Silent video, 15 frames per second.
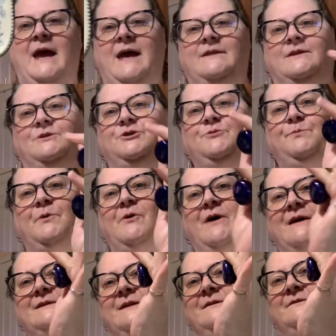The soup bowl
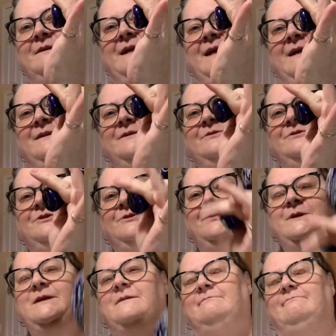has a little handle to it.